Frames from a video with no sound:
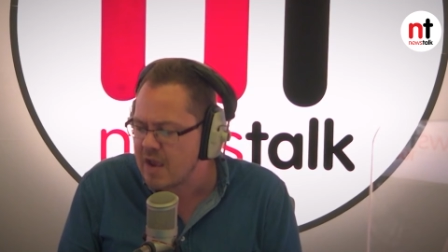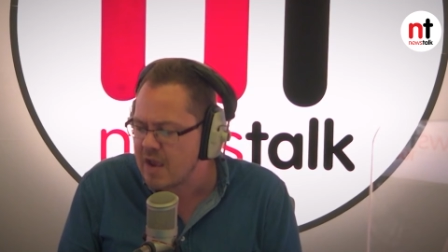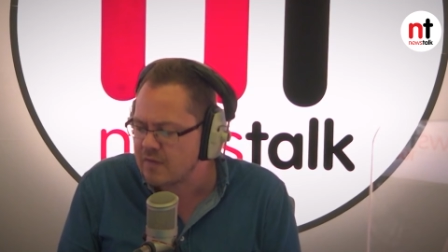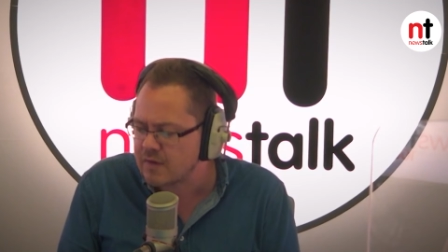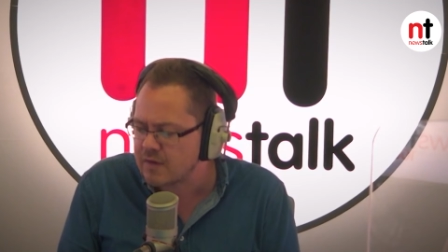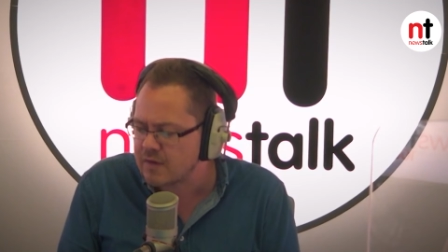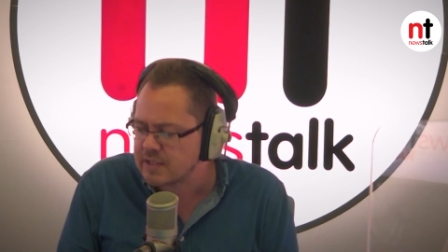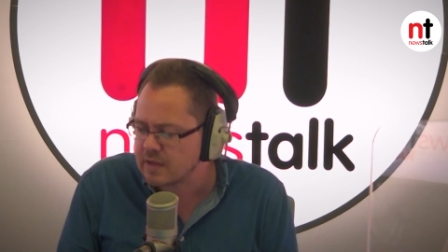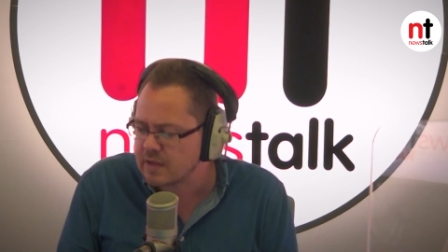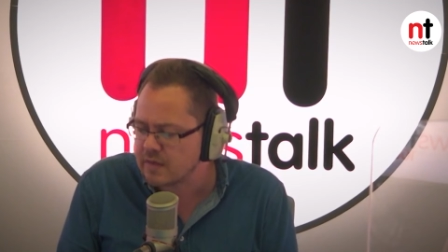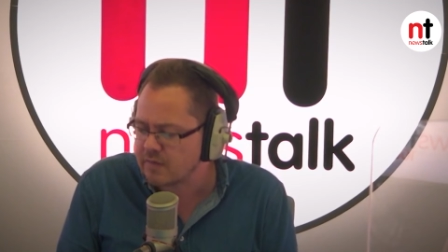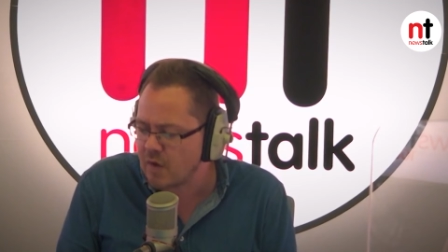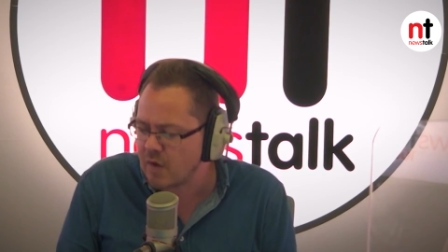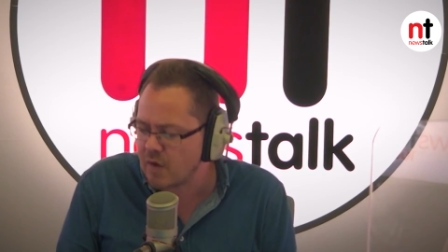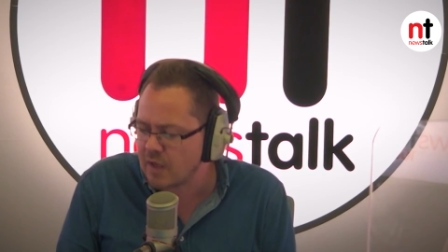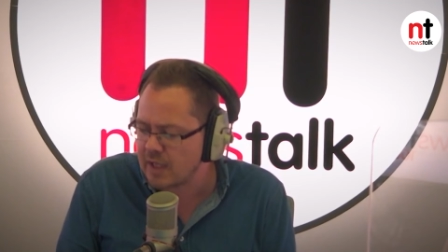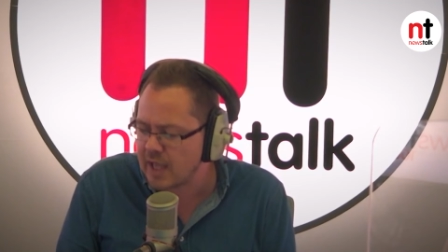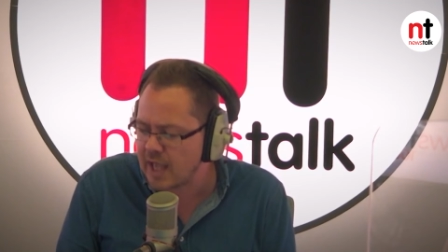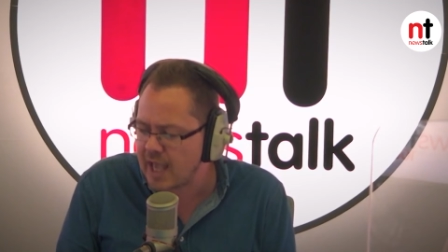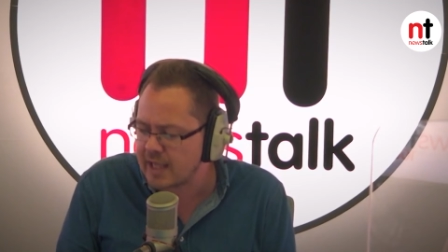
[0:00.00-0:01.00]
First of
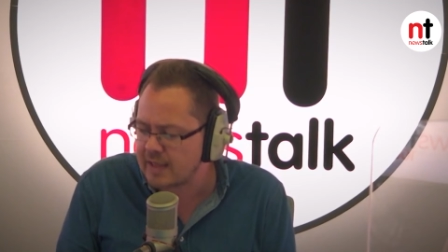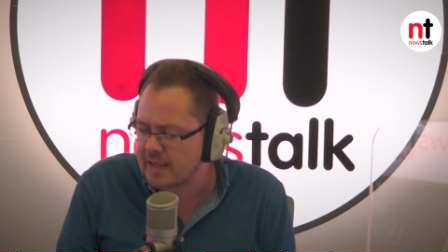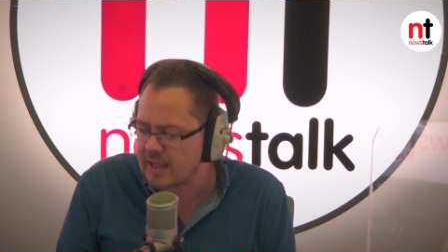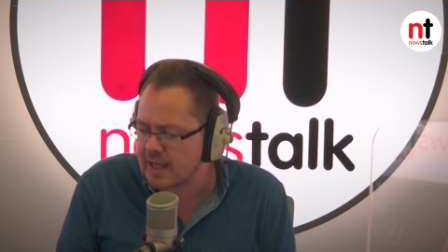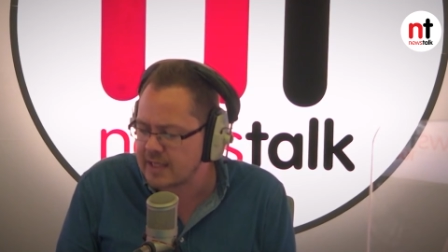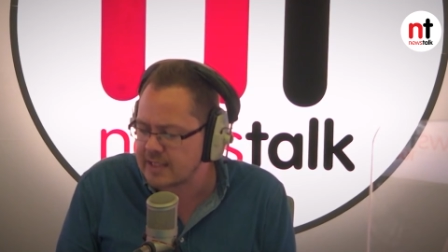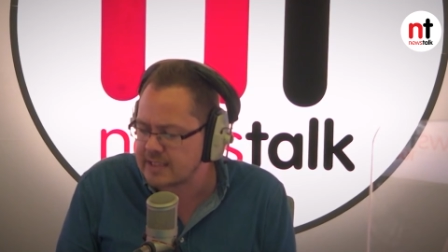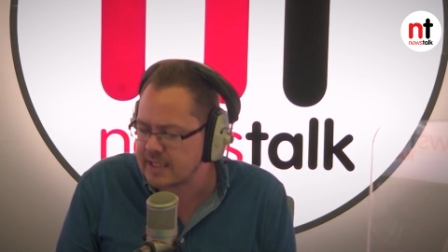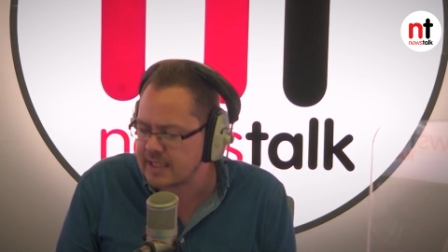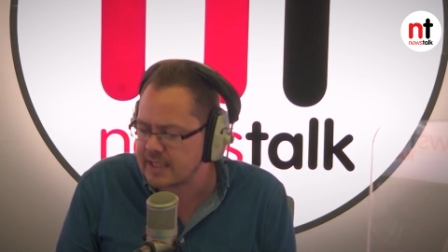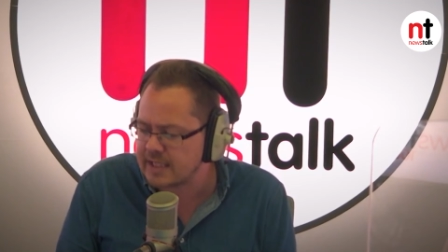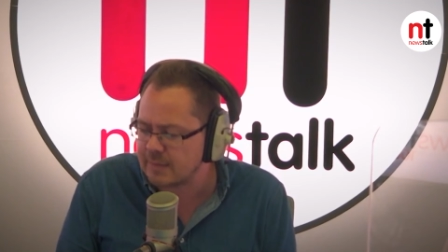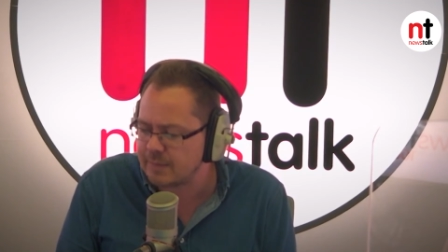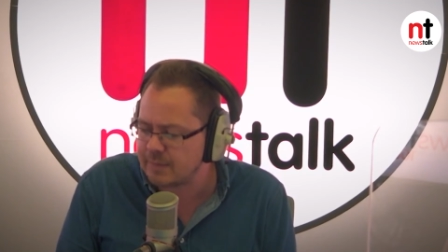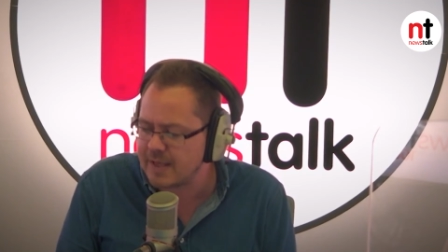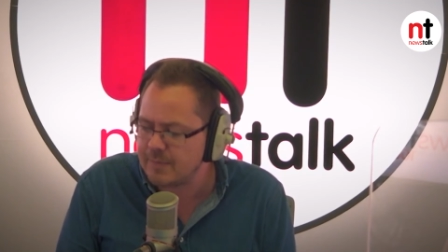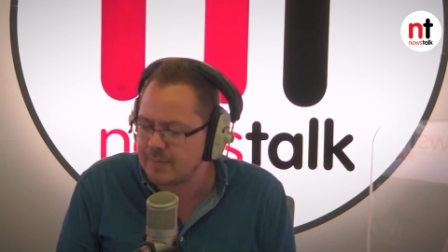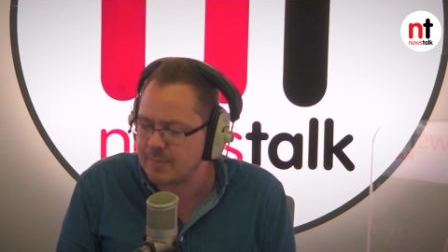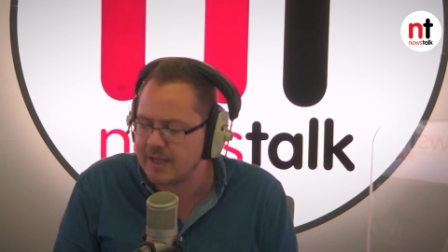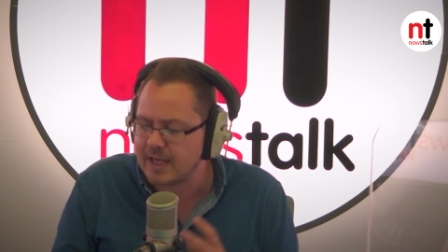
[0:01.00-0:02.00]
all, the idea that
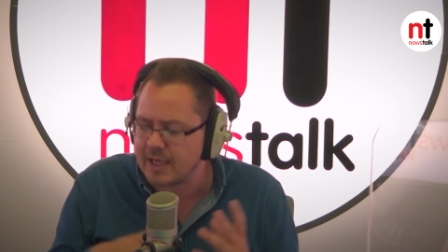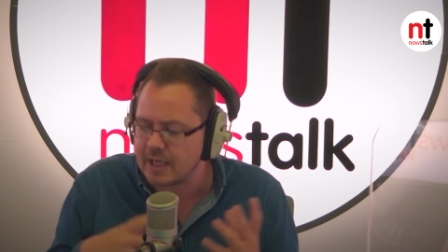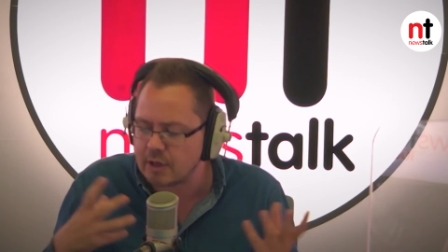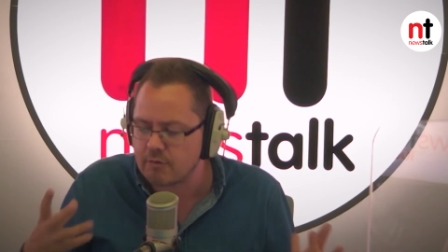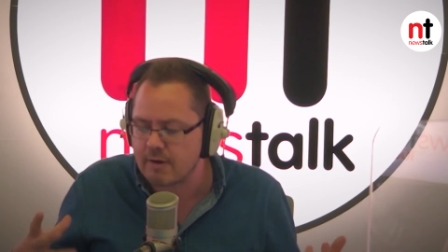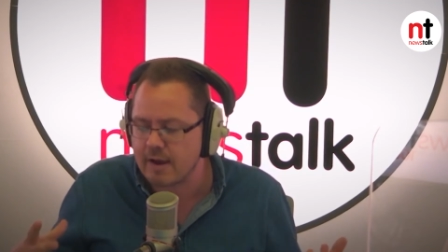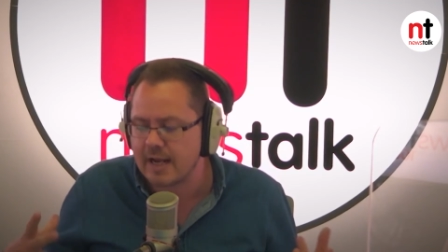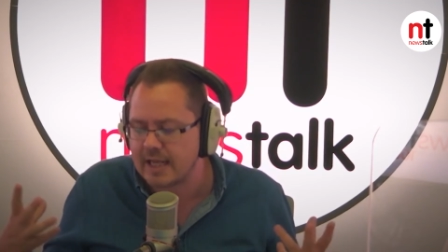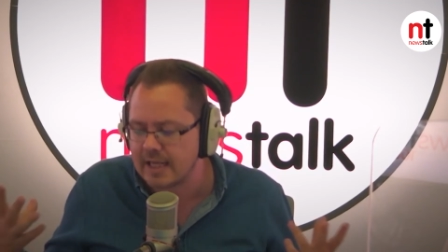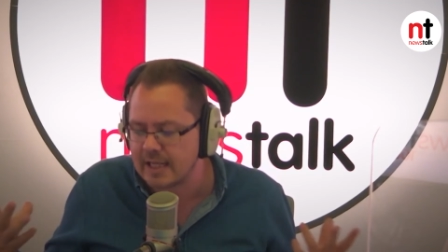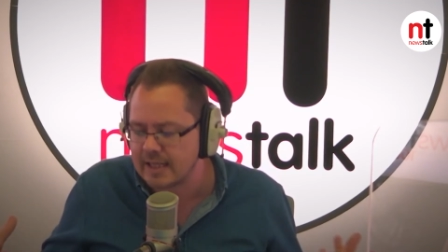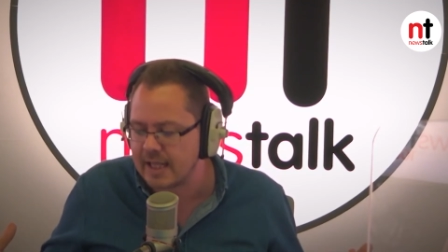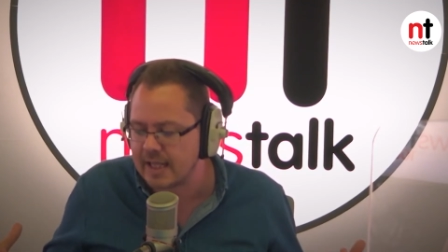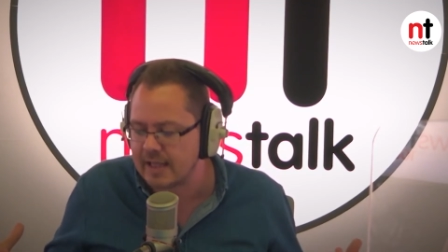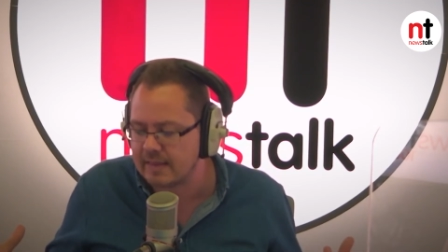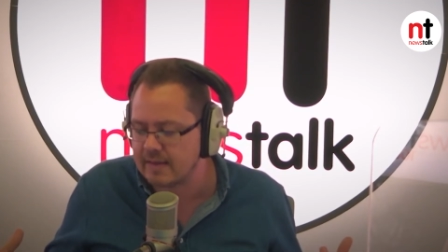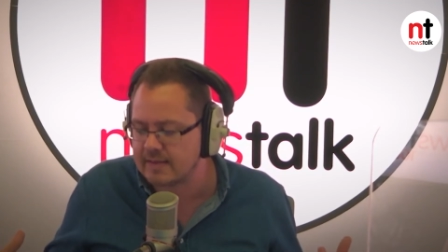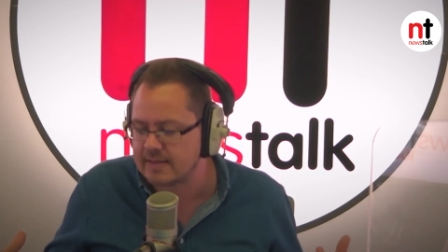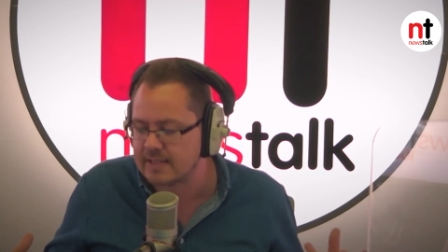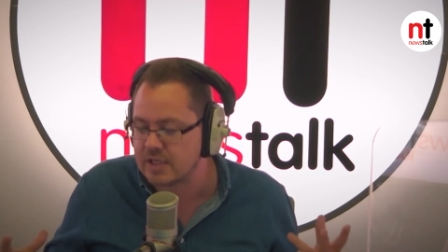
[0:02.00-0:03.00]
people incorrectly
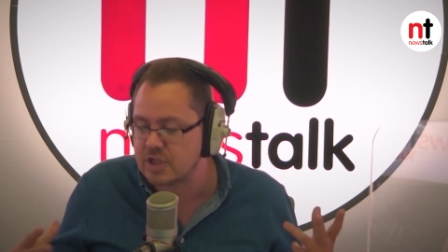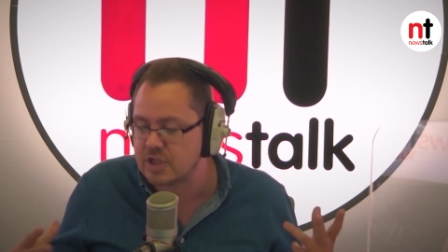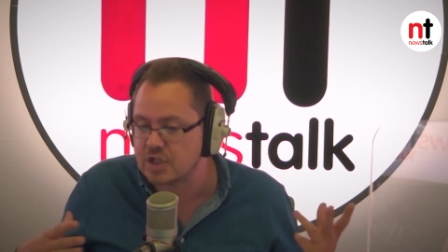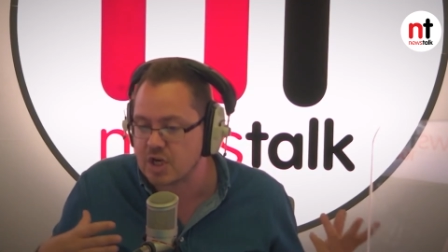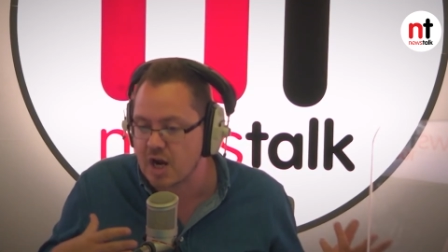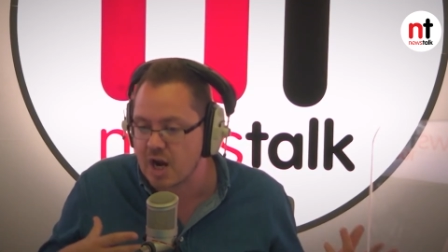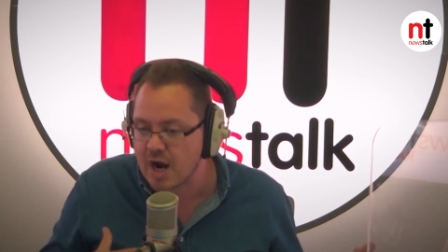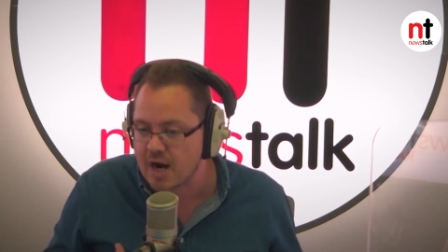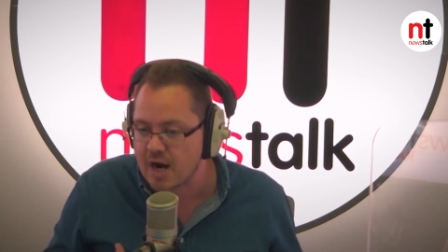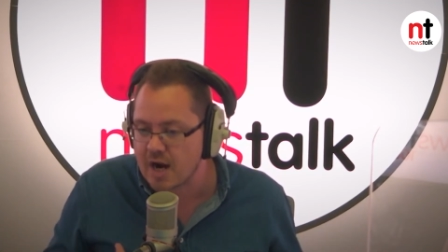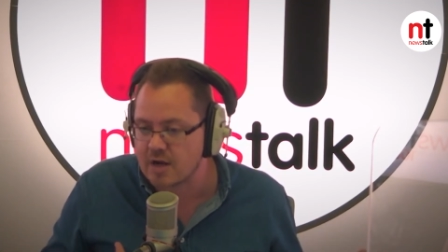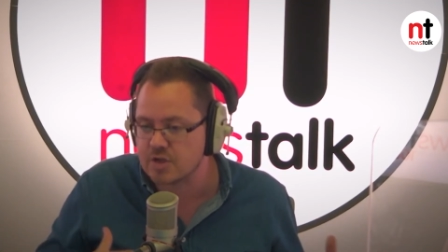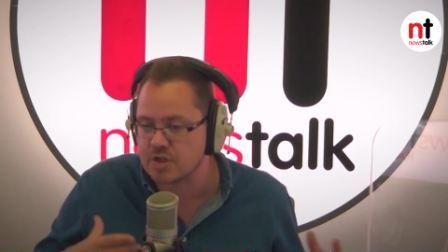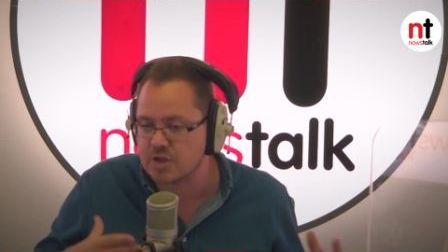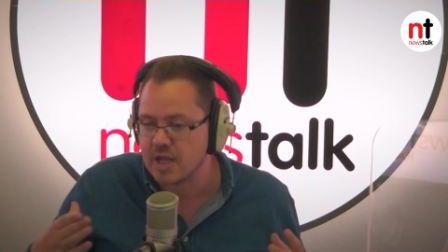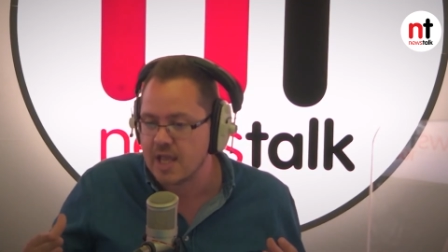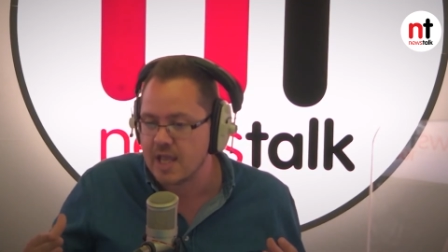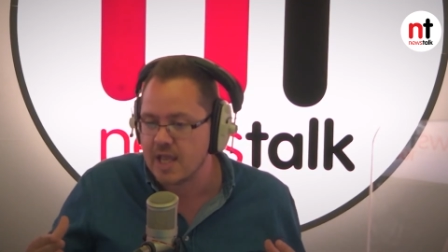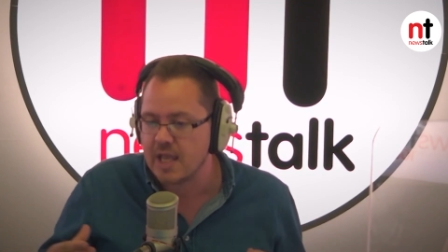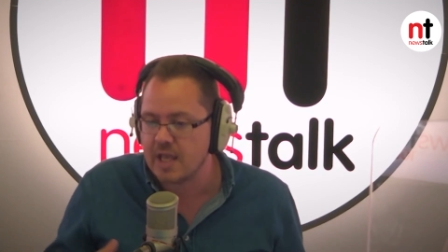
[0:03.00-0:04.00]
think there's a charge